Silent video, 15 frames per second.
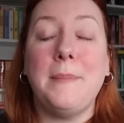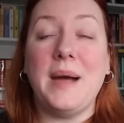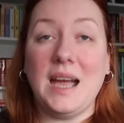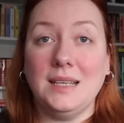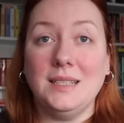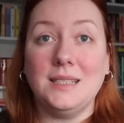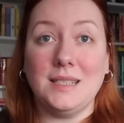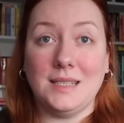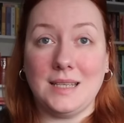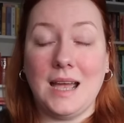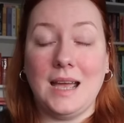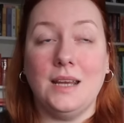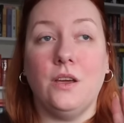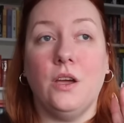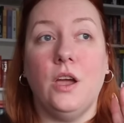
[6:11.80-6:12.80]
pints of
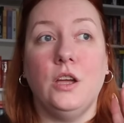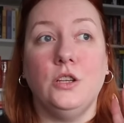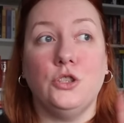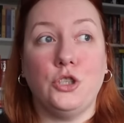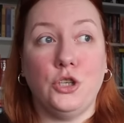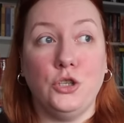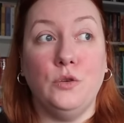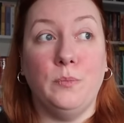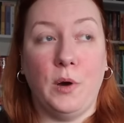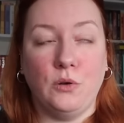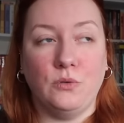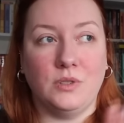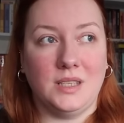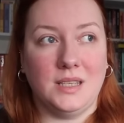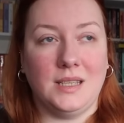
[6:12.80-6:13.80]
cider and two
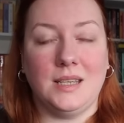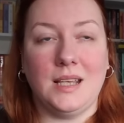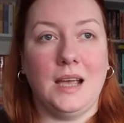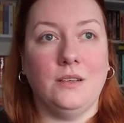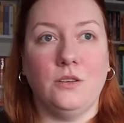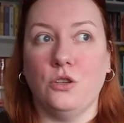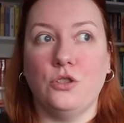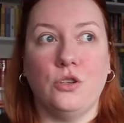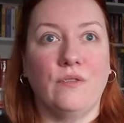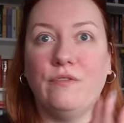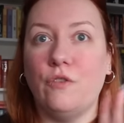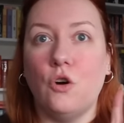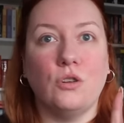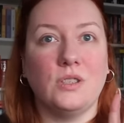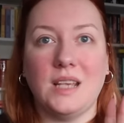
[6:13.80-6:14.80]
bottles of cider, so
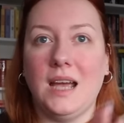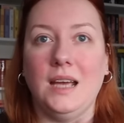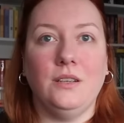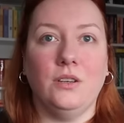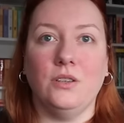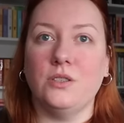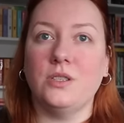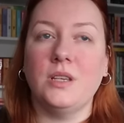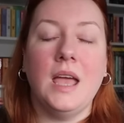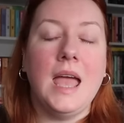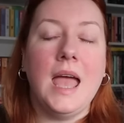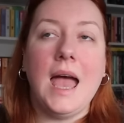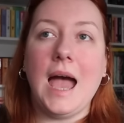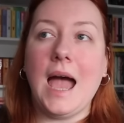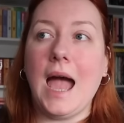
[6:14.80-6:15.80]
four ciders.
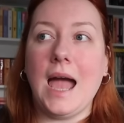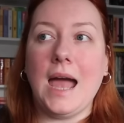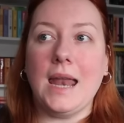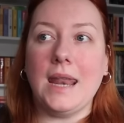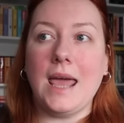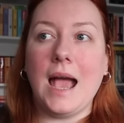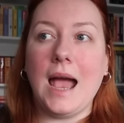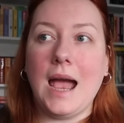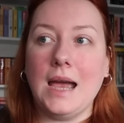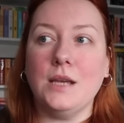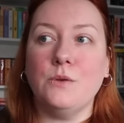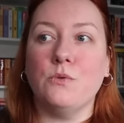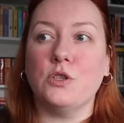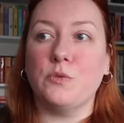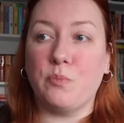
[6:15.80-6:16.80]
And
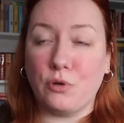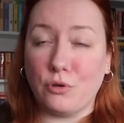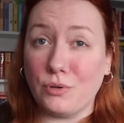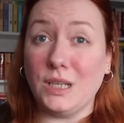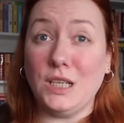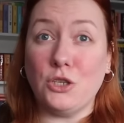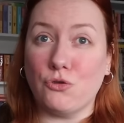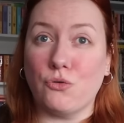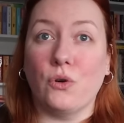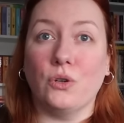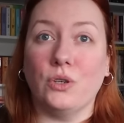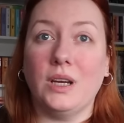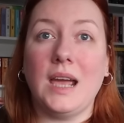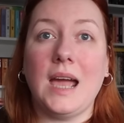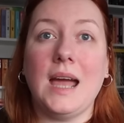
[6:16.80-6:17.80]
I was pretty
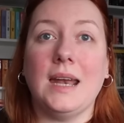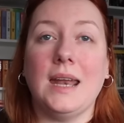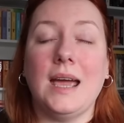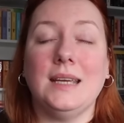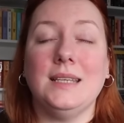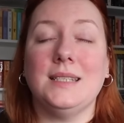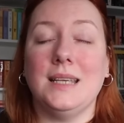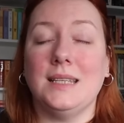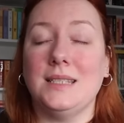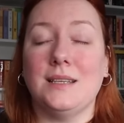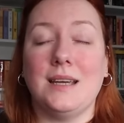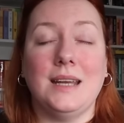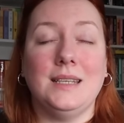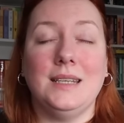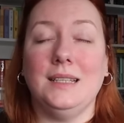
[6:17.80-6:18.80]
drunk. And I said to
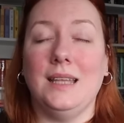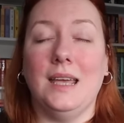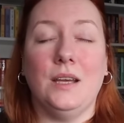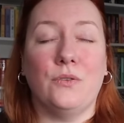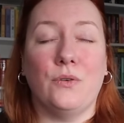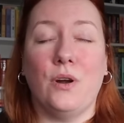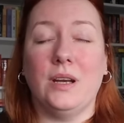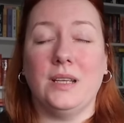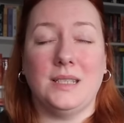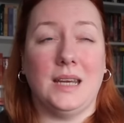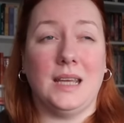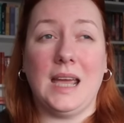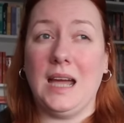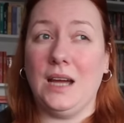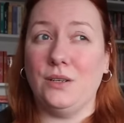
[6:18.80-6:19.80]
Andy later on, I said,
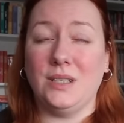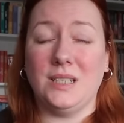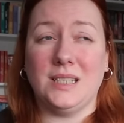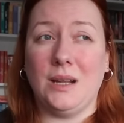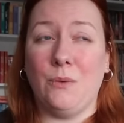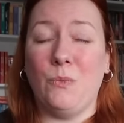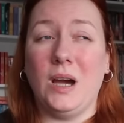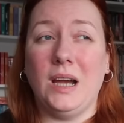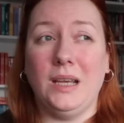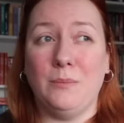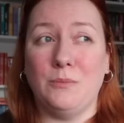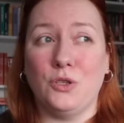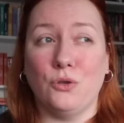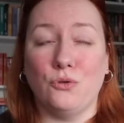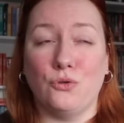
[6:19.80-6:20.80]
I can't understand why
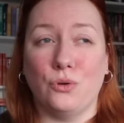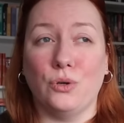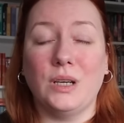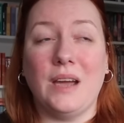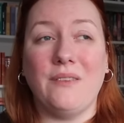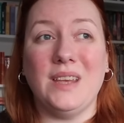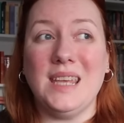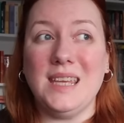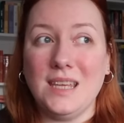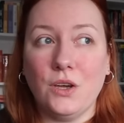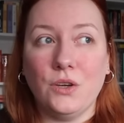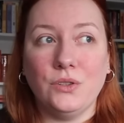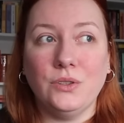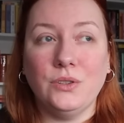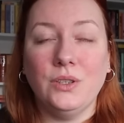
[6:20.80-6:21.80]
I'm so drunk. I've
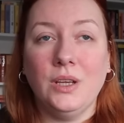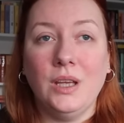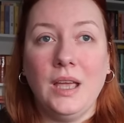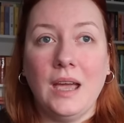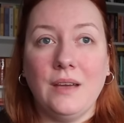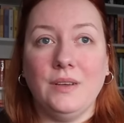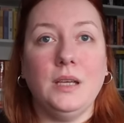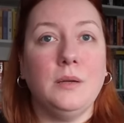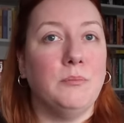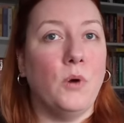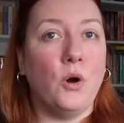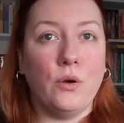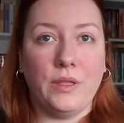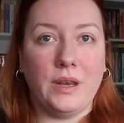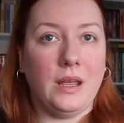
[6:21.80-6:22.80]
eaten. I've eaten
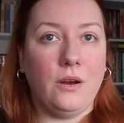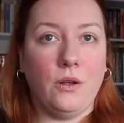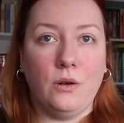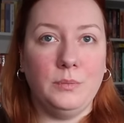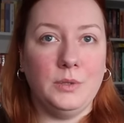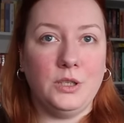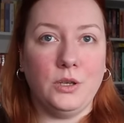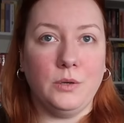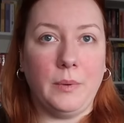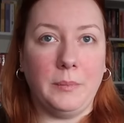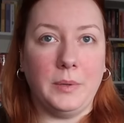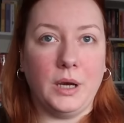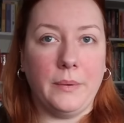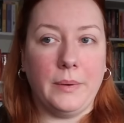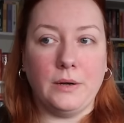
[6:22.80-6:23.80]
more than I normally do when
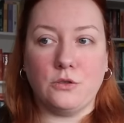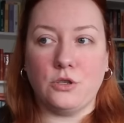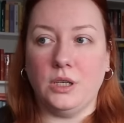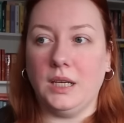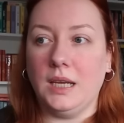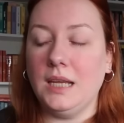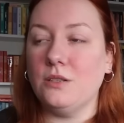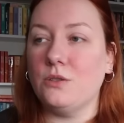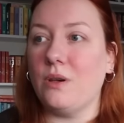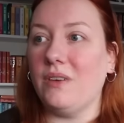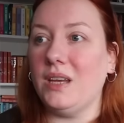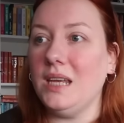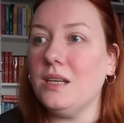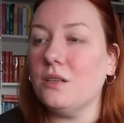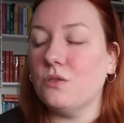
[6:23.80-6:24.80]
we go out drinking. So
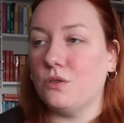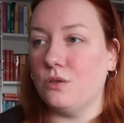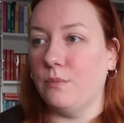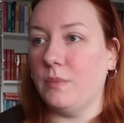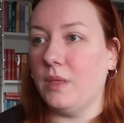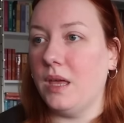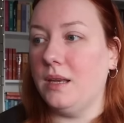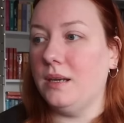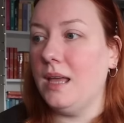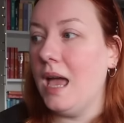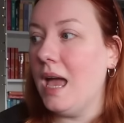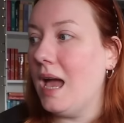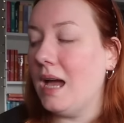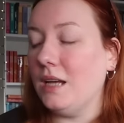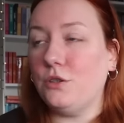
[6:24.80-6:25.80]
I've eaten something.
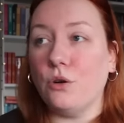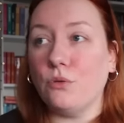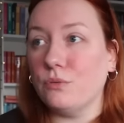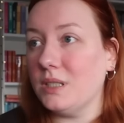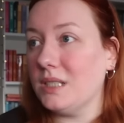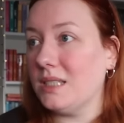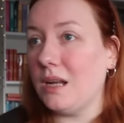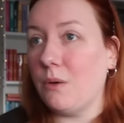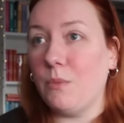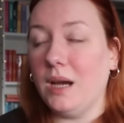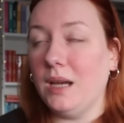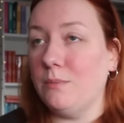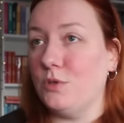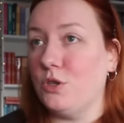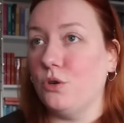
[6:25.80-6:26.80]
I don't understand
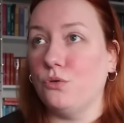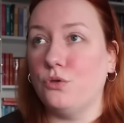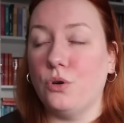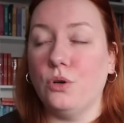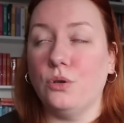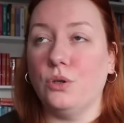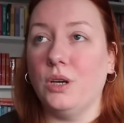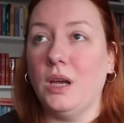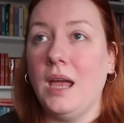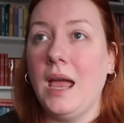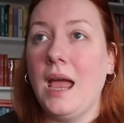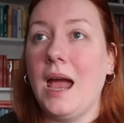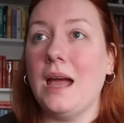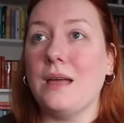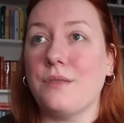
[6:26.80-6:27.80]
why I'm so drunk.
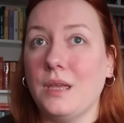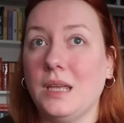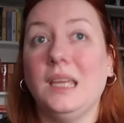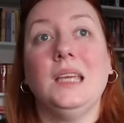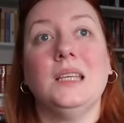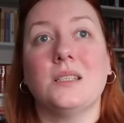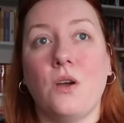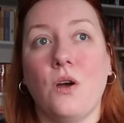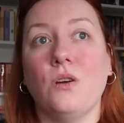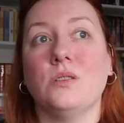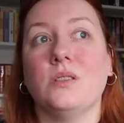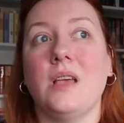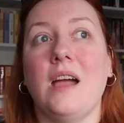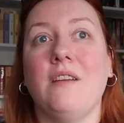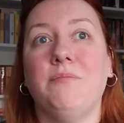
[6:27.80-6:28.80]
I think it's
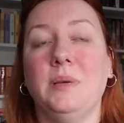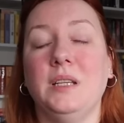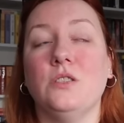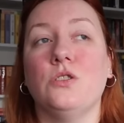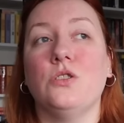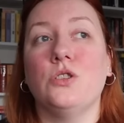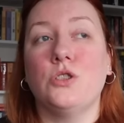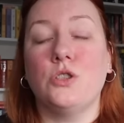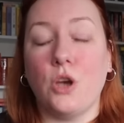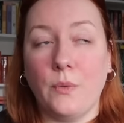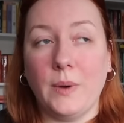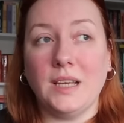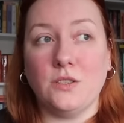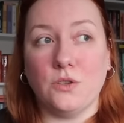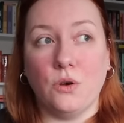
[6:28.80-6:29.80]
because I've been
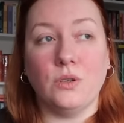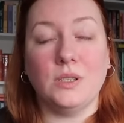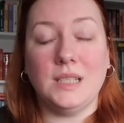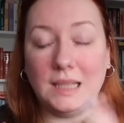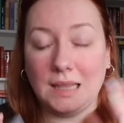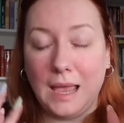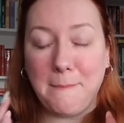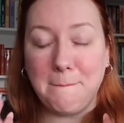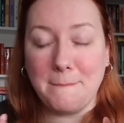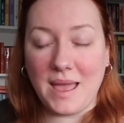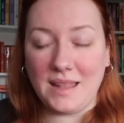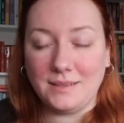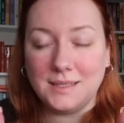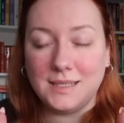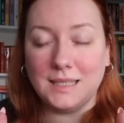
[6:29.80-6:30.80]
so exhausted, like
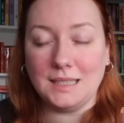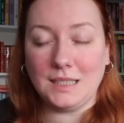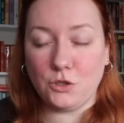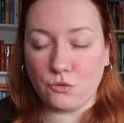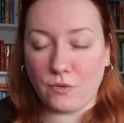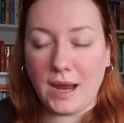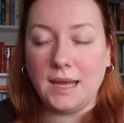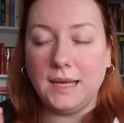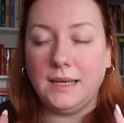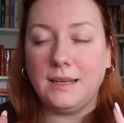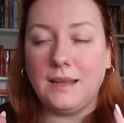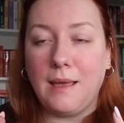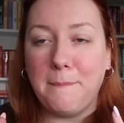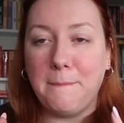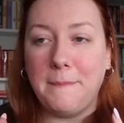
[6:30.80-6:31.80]
mentally drained
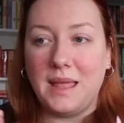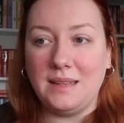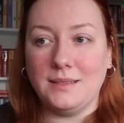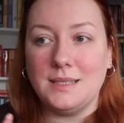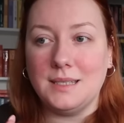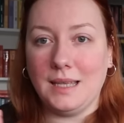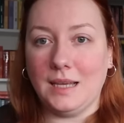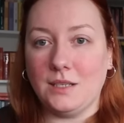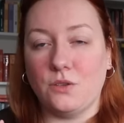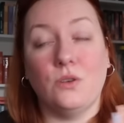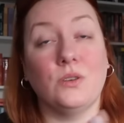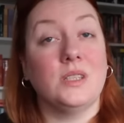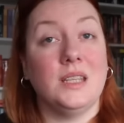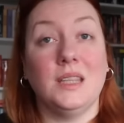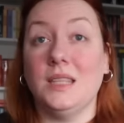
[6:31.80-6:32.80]
and mentally
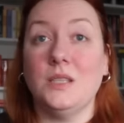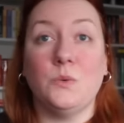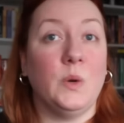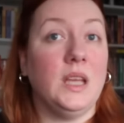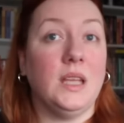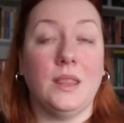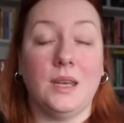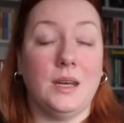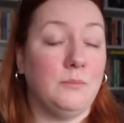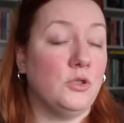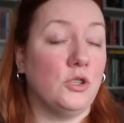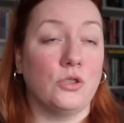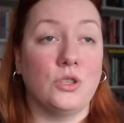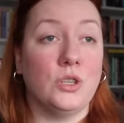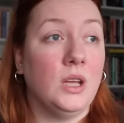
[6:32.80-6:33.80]
exhausted this week that I'm
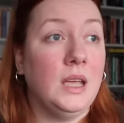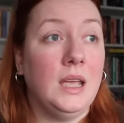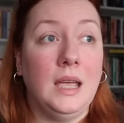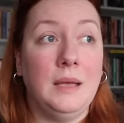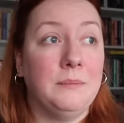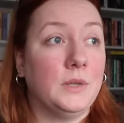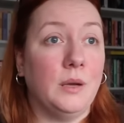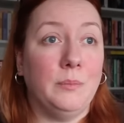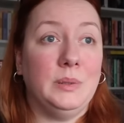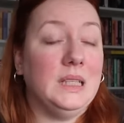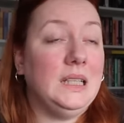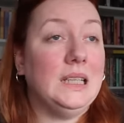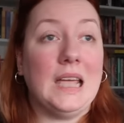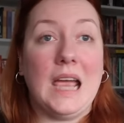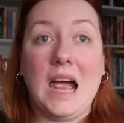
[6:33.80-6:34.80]
just
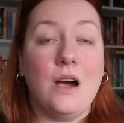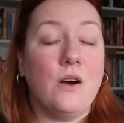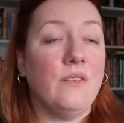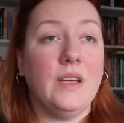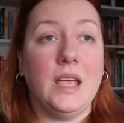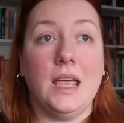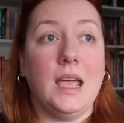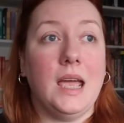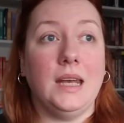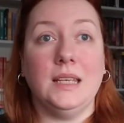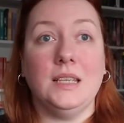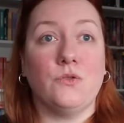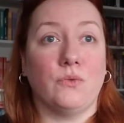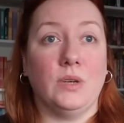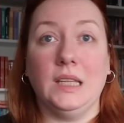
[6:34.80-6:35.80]
completely out of it and
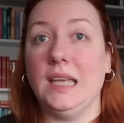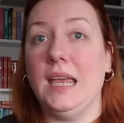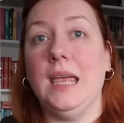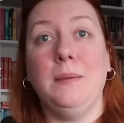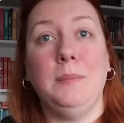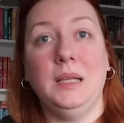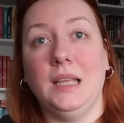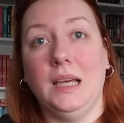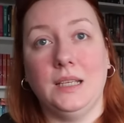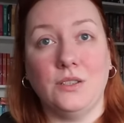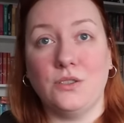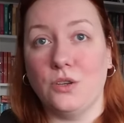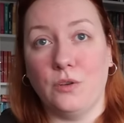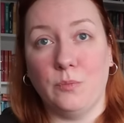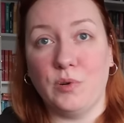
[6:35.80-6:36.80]
it's really hit me like a
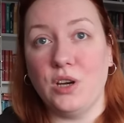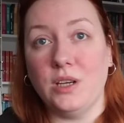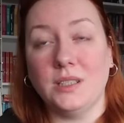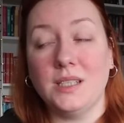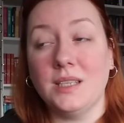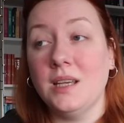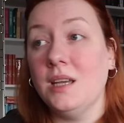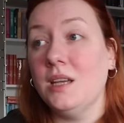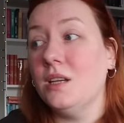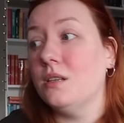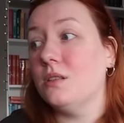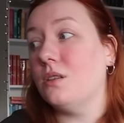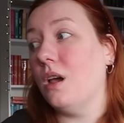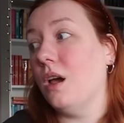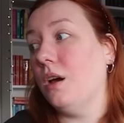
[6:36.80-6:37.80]
ton of bricks
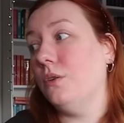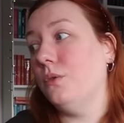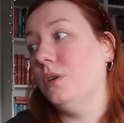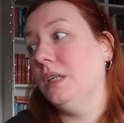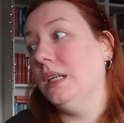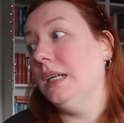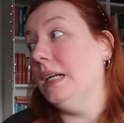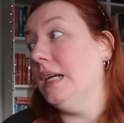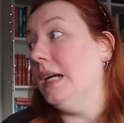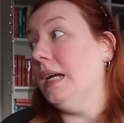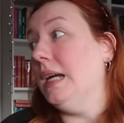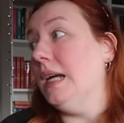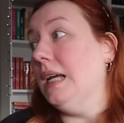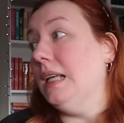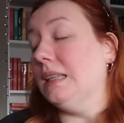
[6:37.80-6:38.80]
so
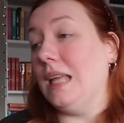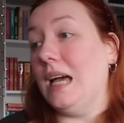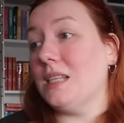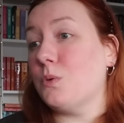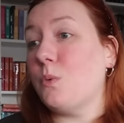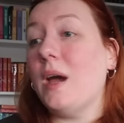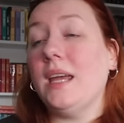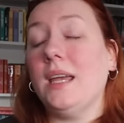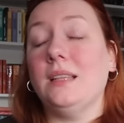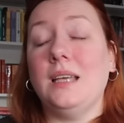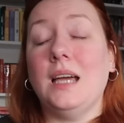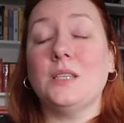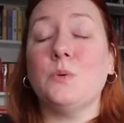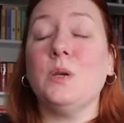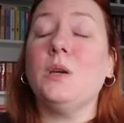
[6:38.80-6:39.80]
last week
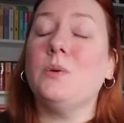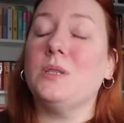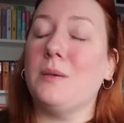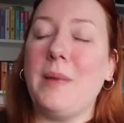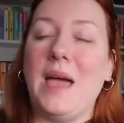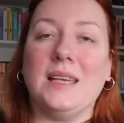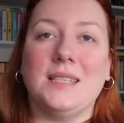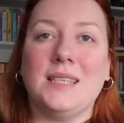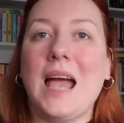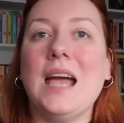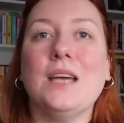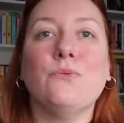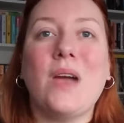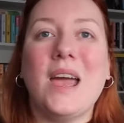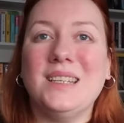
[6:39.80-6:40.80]
last week was a mess
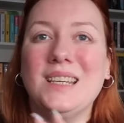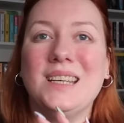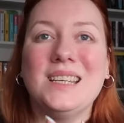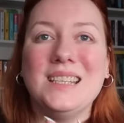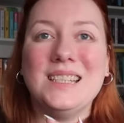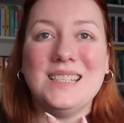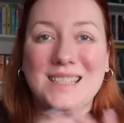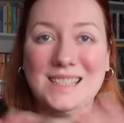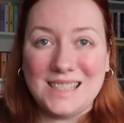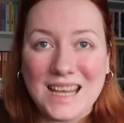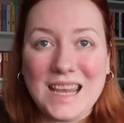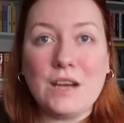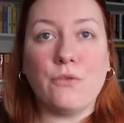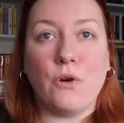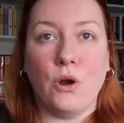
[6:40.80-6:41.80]
i read
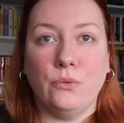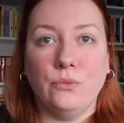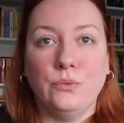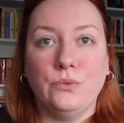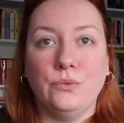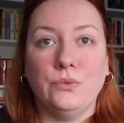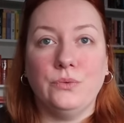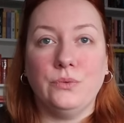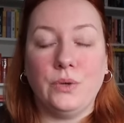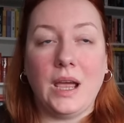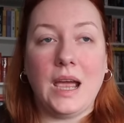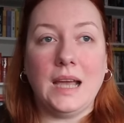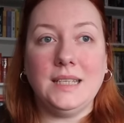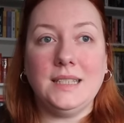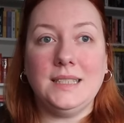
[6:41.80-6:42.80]
Zero.
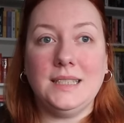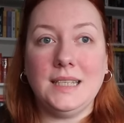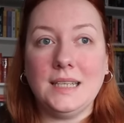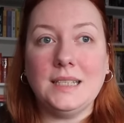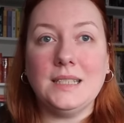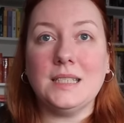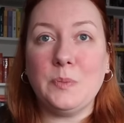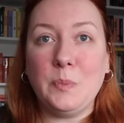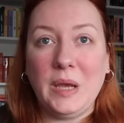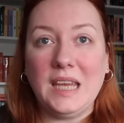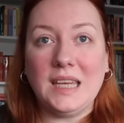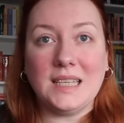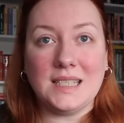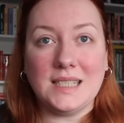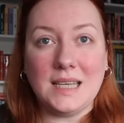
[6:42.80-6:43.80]
I didn't
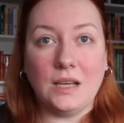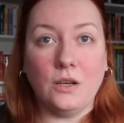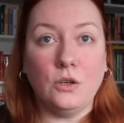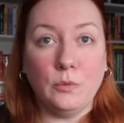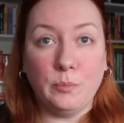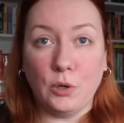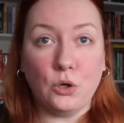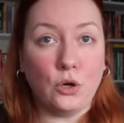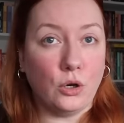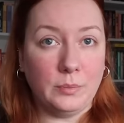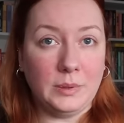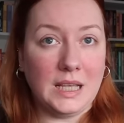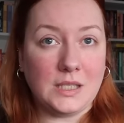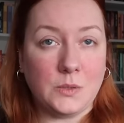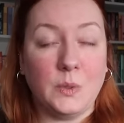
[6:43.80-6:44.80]
pick a single book
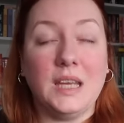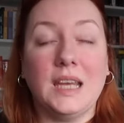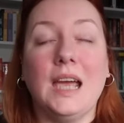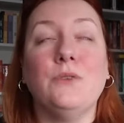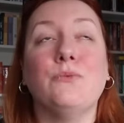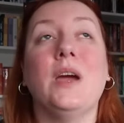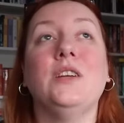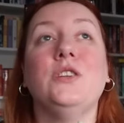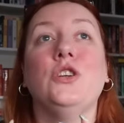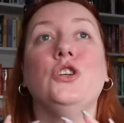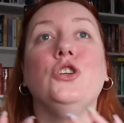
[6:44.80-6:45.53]
up last week. I read